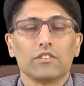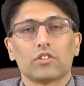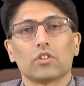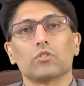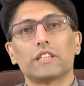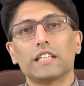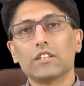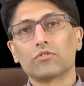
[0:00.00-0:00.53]

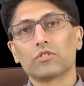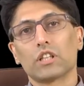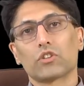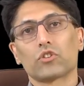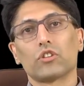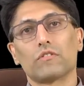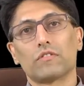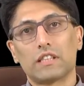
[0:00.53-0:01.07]
So the
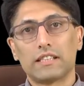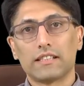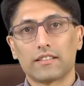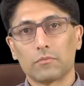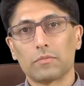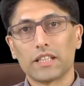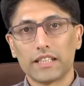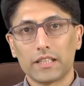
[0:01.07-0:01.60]
introduction of the
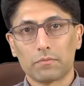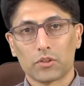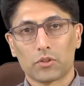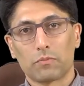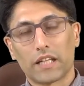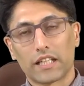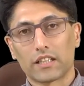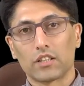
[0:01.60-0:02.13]
disability
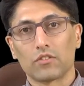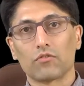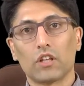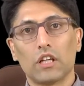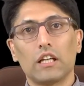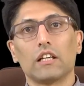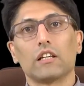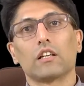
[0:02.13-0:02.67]
perspective
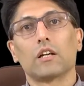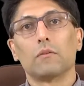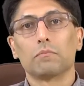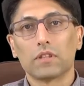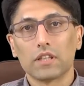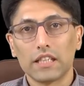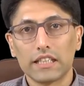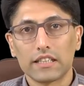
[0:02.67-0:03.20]

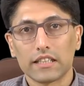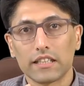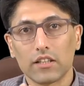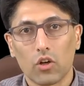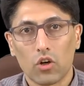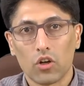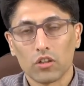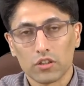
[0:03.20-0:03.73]
completely
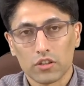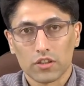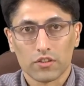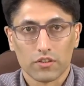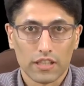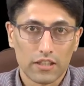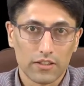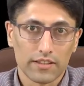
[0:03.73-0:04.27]

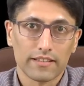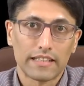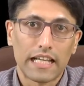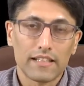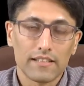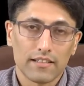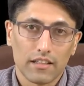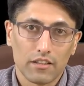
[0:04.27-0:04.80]
alters our
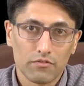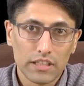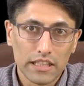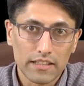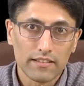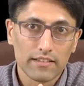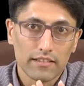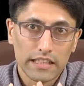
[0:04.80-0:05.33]
sense of
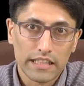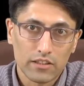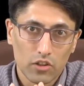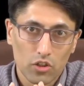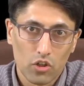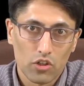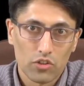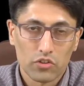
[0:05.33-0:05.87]
these
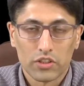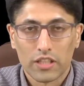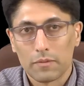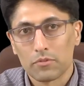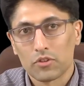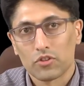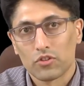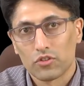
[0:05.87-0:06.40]
legal
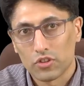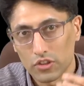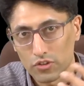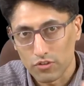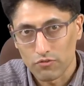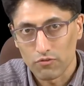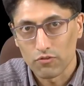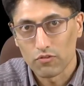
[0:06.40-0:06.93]
concepts,
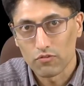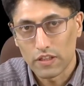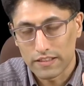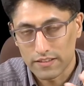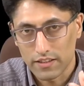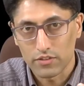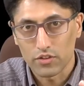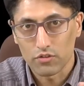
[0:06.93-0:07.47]
such, of,
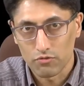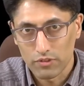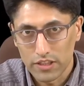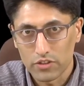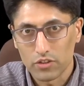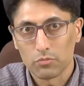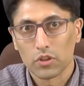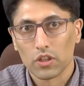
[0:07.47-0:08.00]
such as
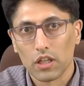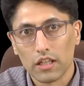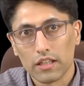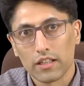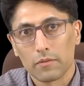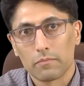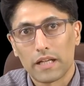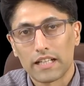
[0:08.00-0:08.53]
reasonable
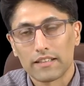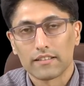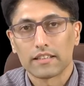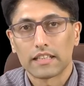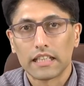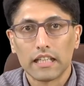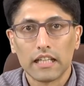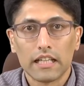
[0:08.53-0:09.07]

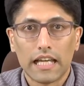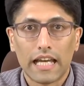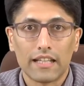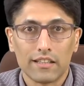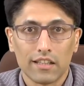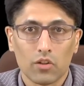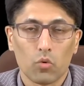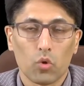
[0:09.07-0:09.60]
capacity
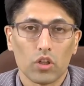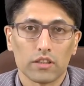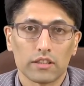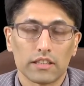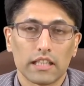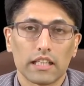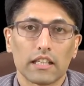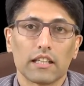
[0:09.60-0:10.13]
and
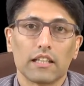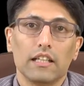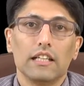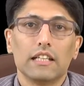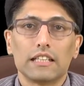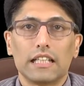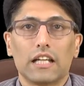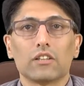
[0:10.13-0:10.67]
equality.
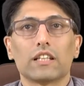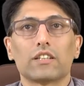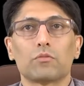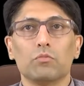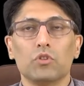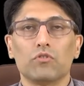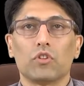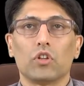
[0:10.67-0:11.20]
Now
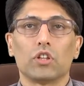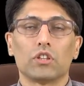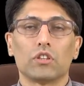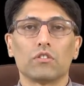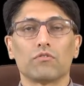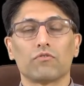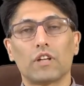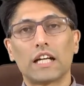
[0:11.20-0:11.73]
let's move on
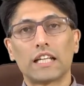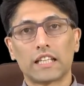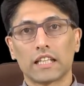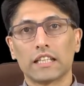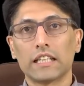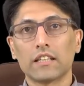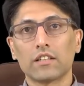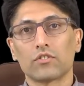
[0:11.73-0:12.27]

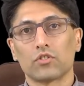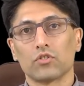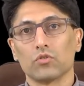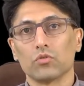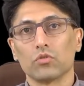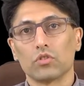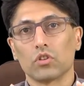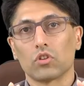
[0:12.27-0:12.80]
finally
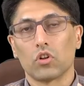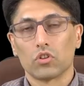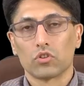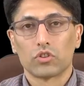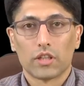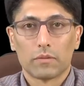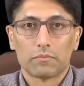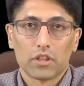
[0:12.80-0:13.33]
to the
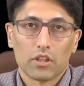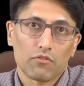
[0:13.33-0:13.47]
concept